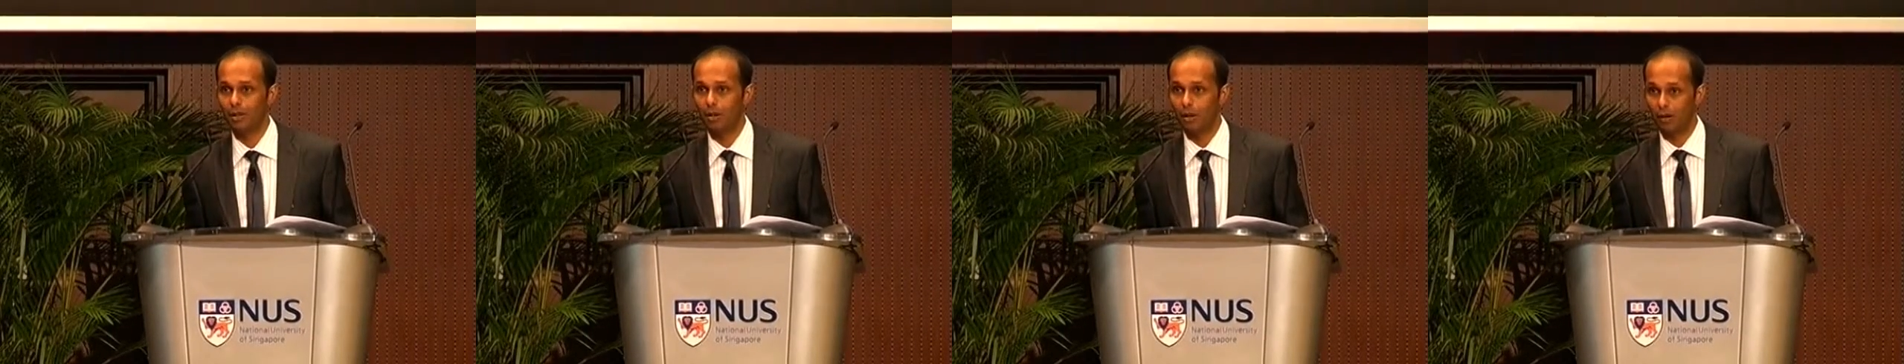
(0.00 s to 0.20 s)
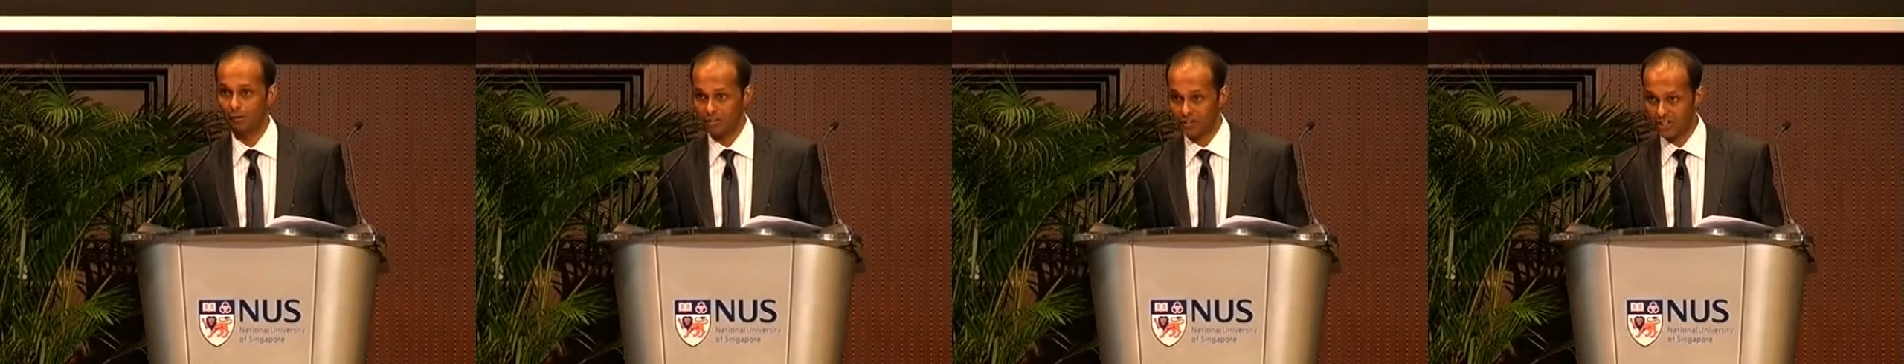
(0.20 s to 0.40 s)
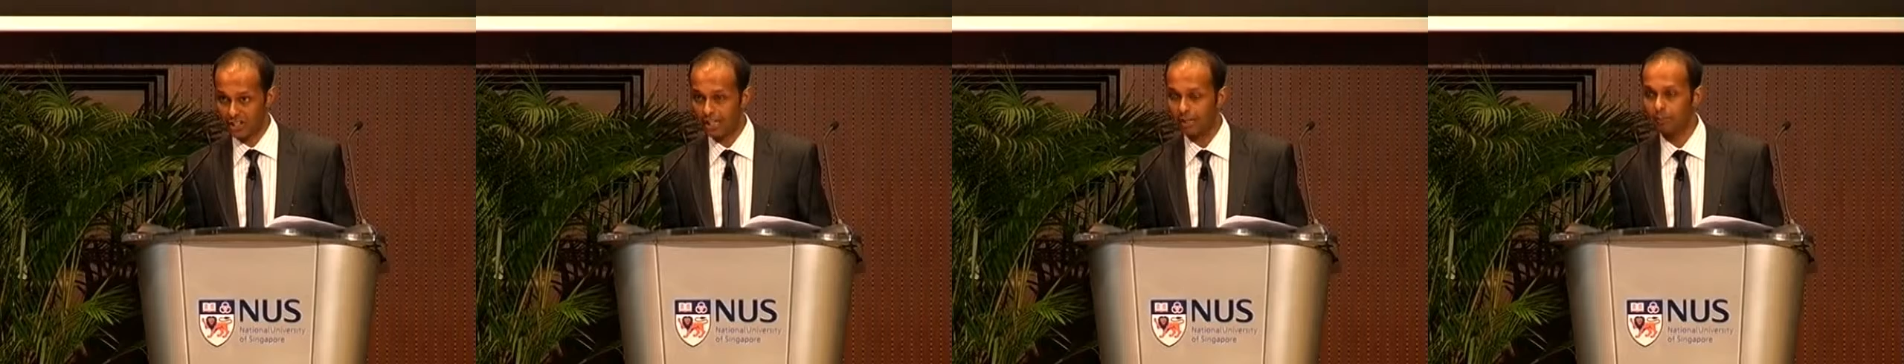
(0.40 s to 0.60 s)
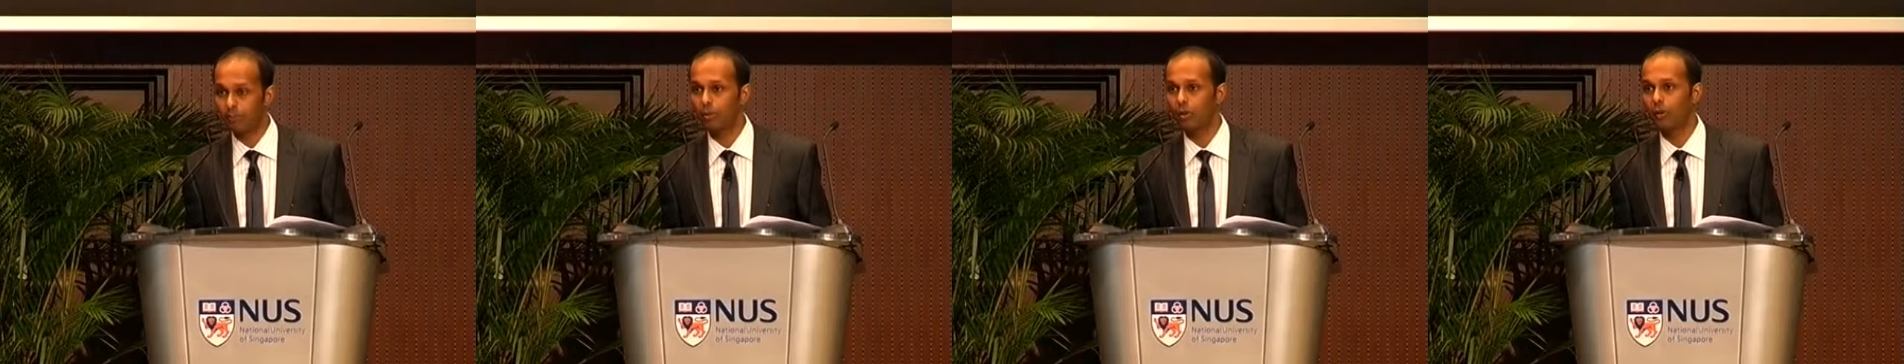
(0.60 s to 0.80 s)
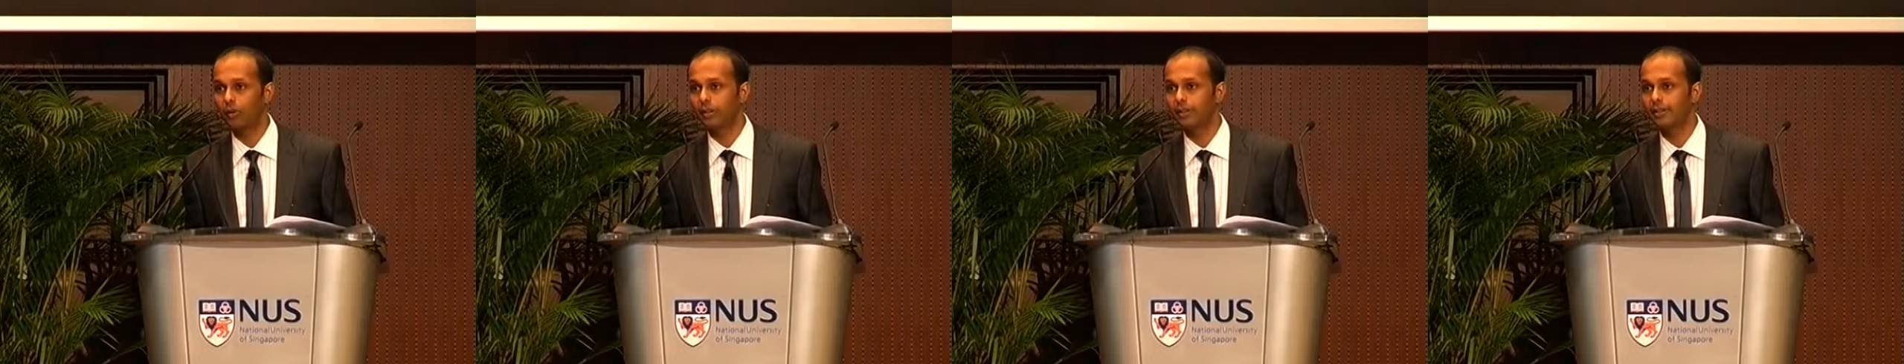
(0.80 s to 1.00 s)
of
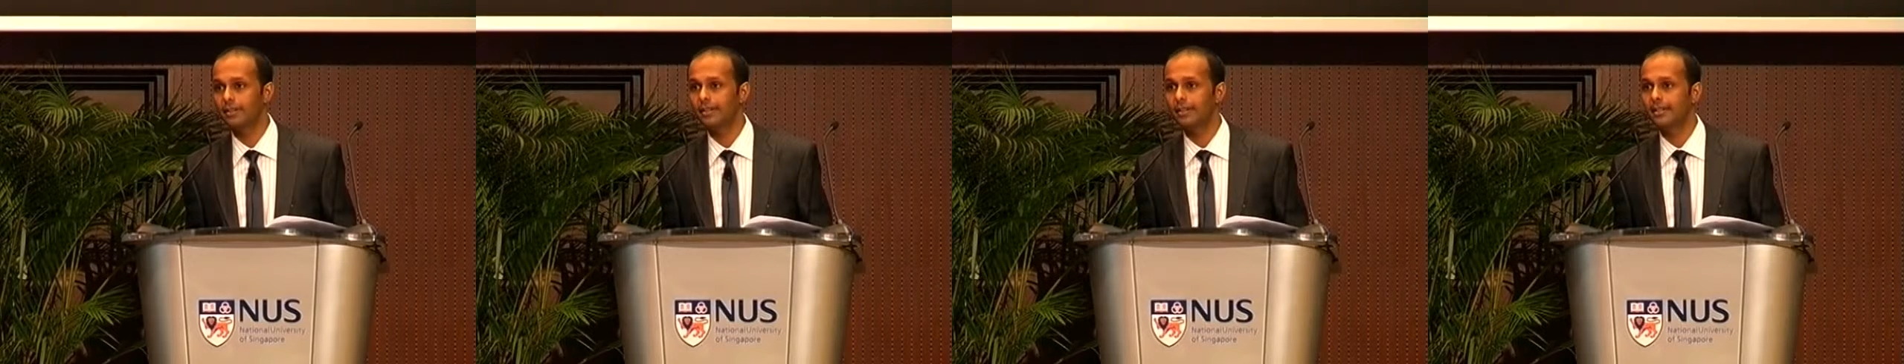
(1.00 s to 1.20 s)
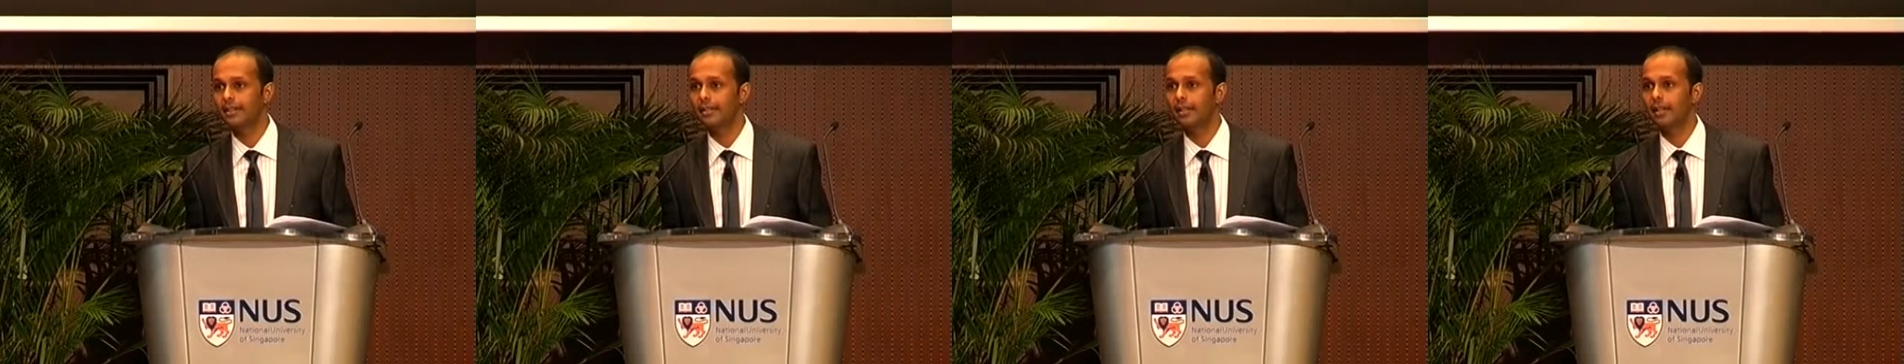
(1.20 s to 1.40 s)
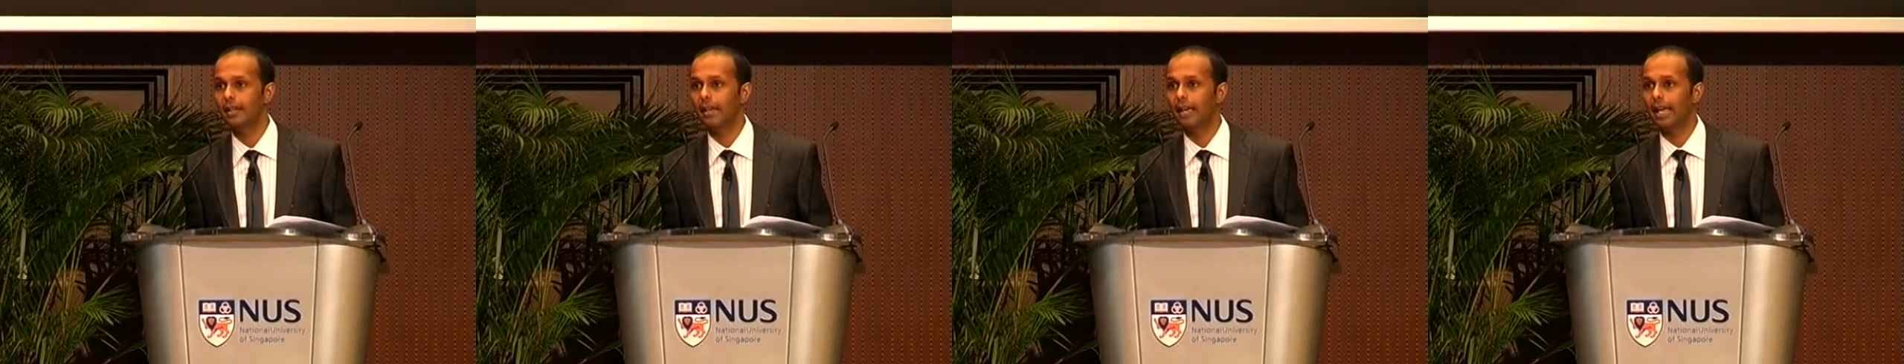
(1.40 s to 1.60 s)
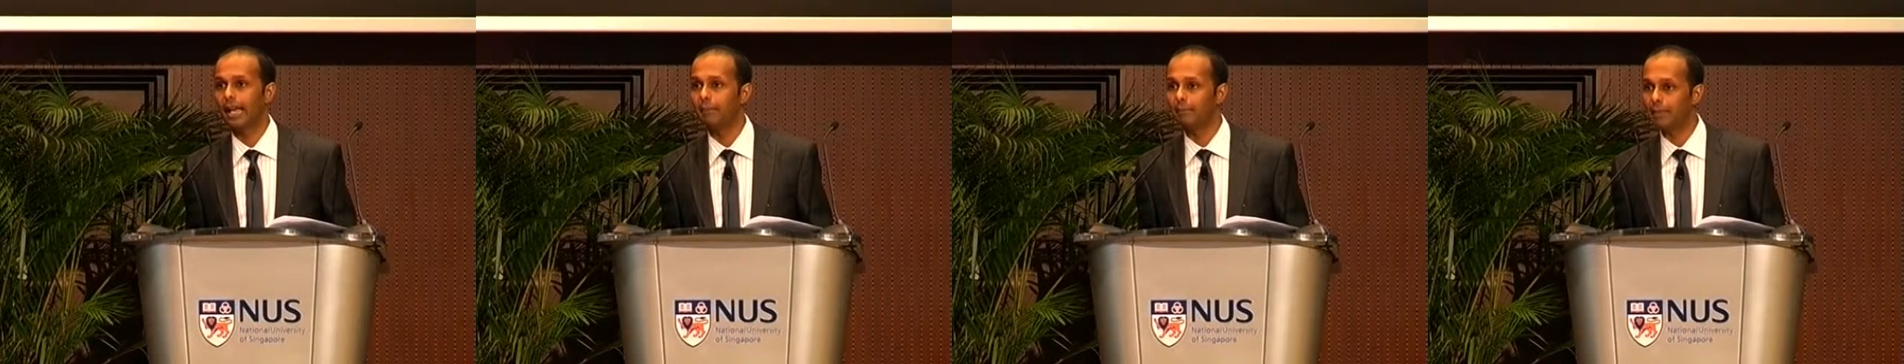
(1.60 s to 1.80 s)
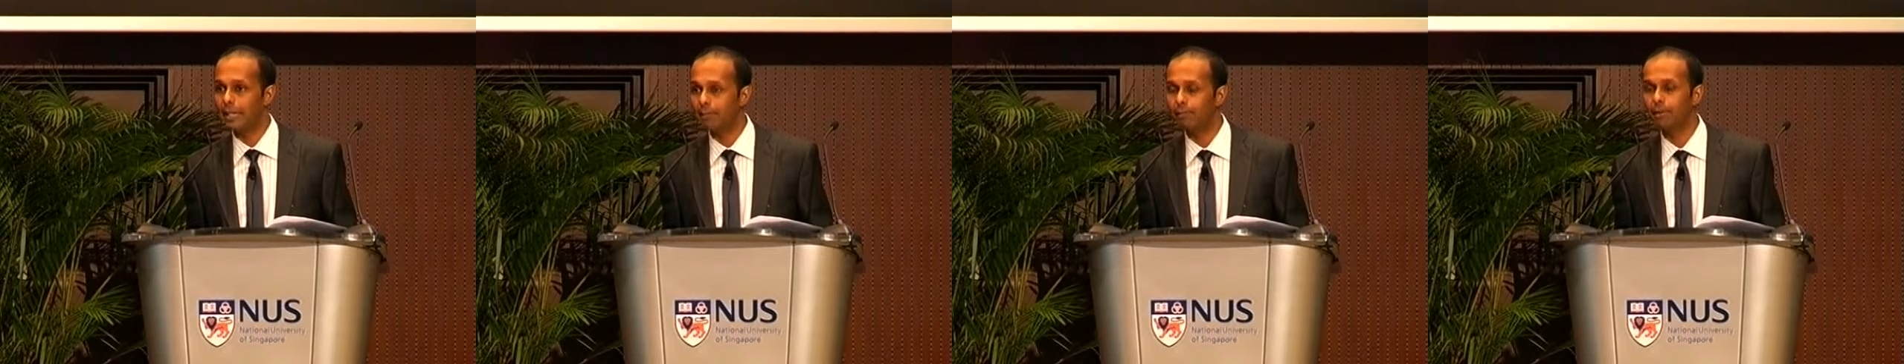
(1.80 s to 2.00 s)
Singaporeans and
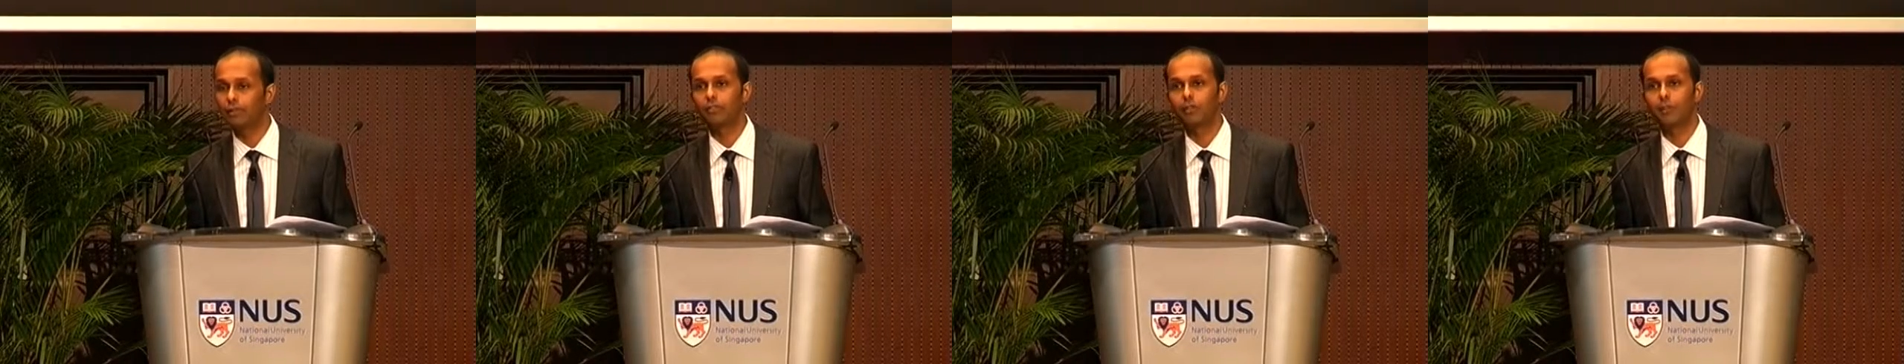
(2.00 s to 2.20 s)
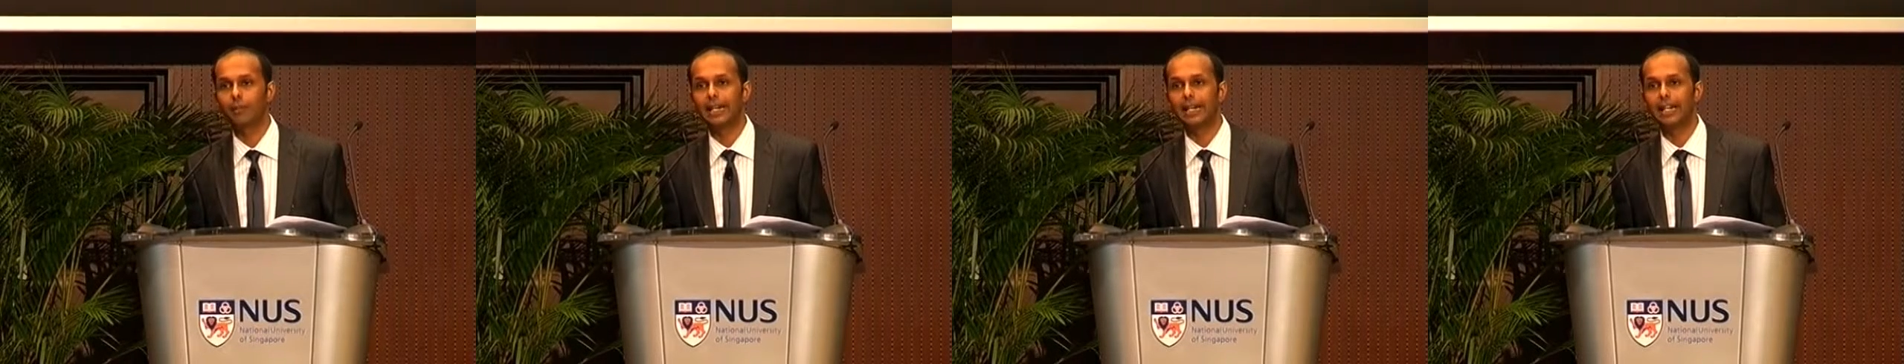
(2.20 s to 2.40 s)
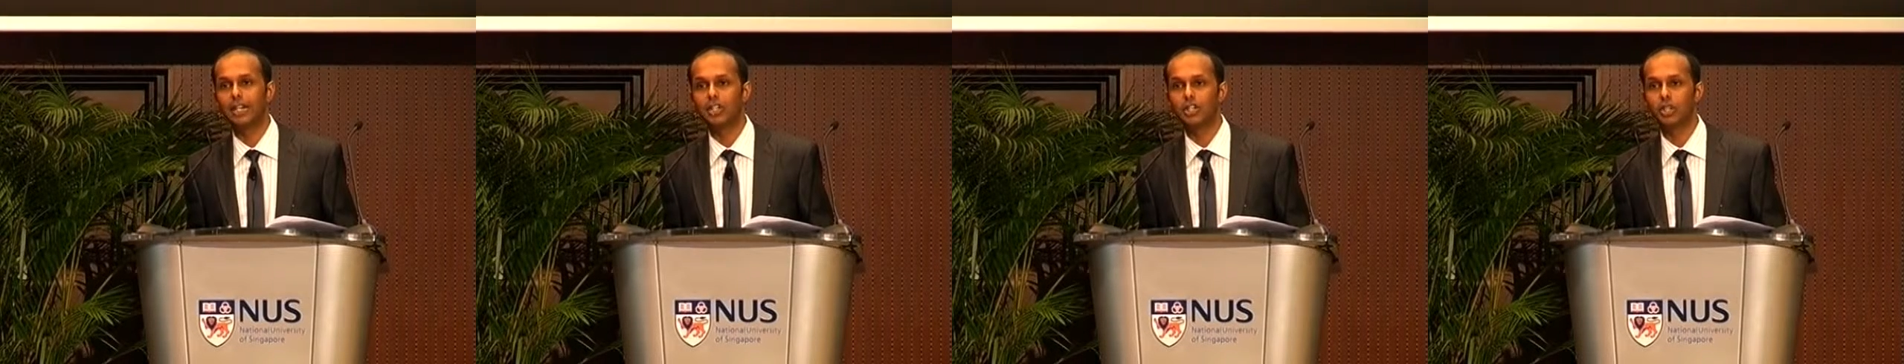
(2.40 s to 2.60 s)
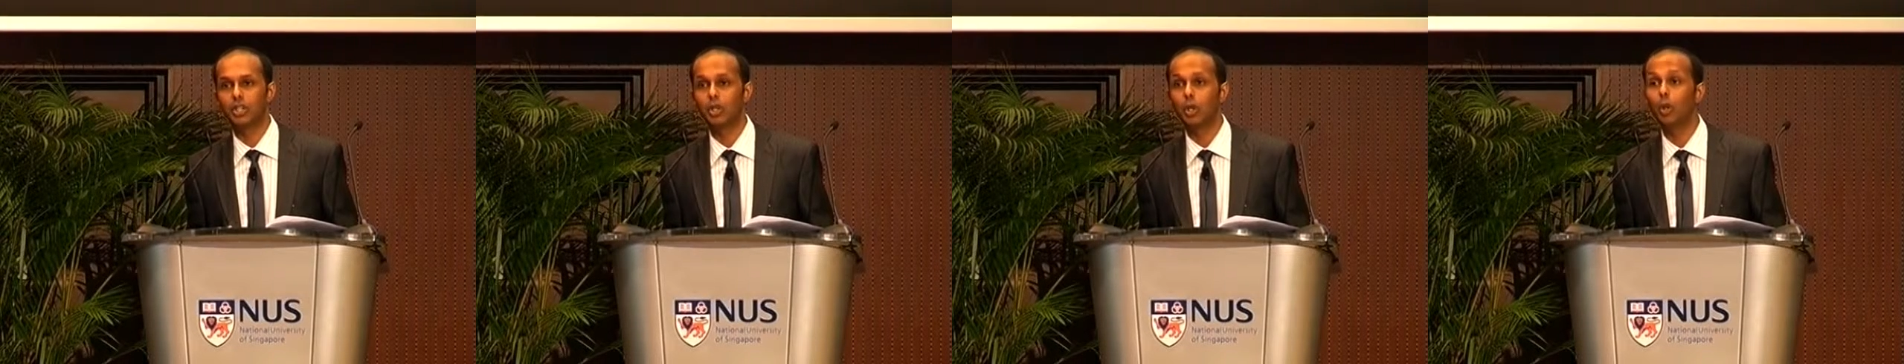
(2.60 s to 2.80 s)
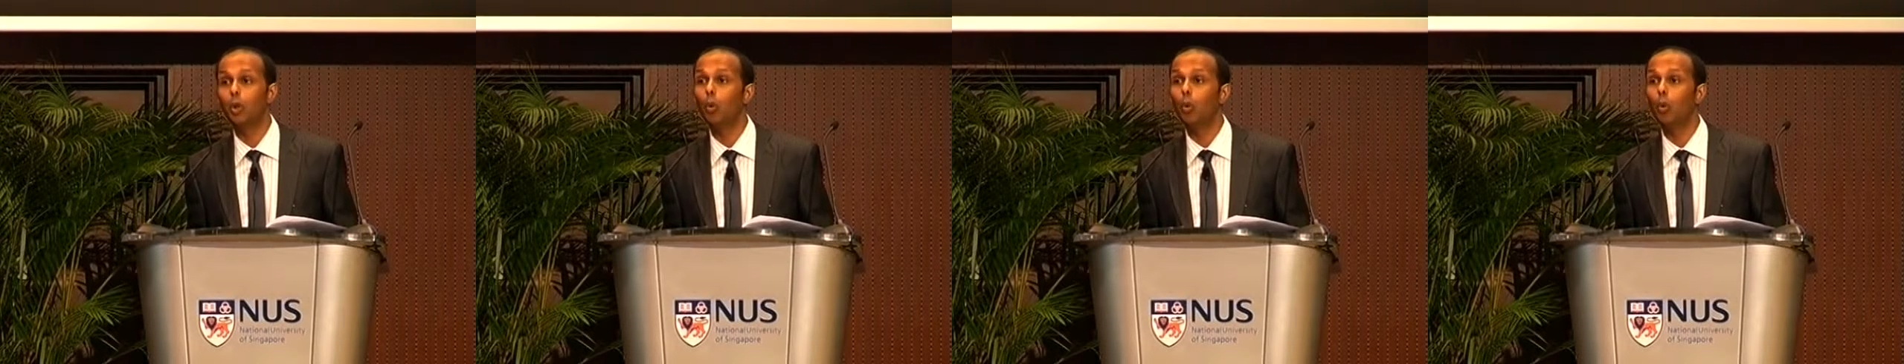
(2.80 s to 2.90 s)
people from Asia